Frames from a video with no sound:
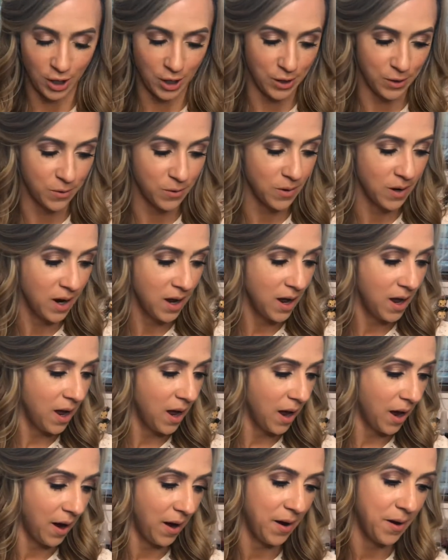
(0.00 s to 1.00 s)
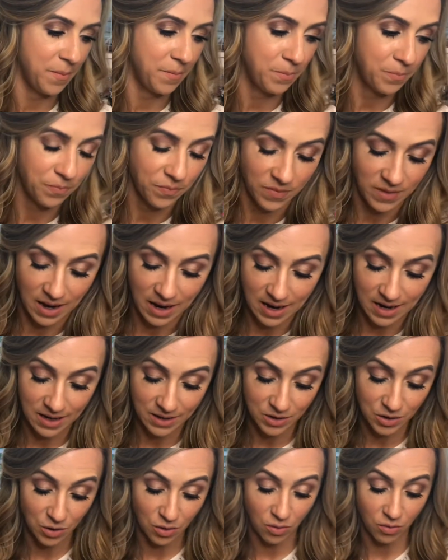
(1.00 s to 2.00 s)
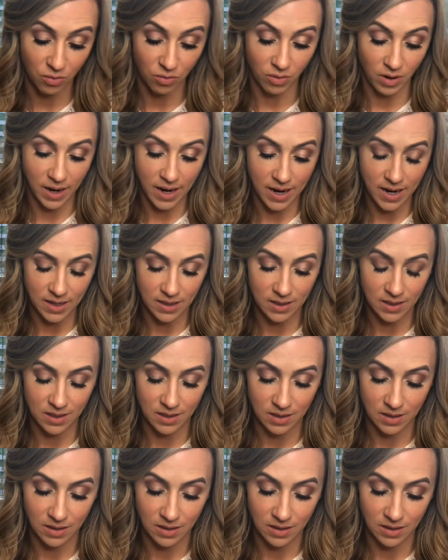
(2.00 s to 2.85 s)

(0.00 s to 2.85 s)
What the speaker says: you, and it's a great